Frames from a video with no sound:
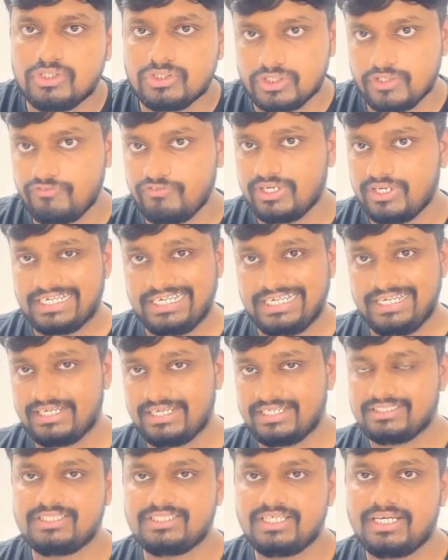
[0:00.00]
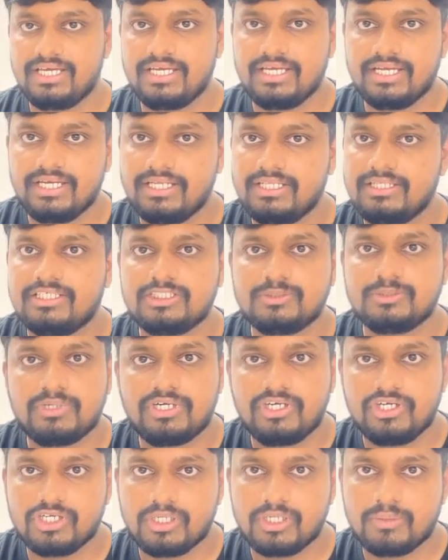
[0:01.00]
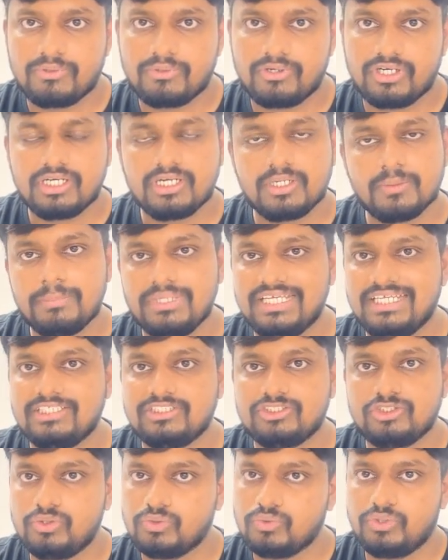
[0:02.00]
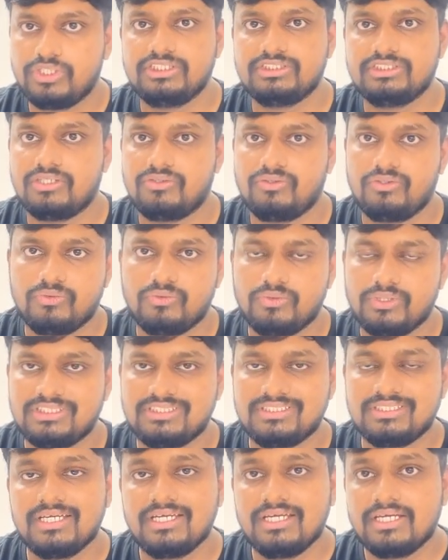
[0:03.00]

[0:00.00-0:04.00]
So if you are interested in this particular product, please do reach out to us.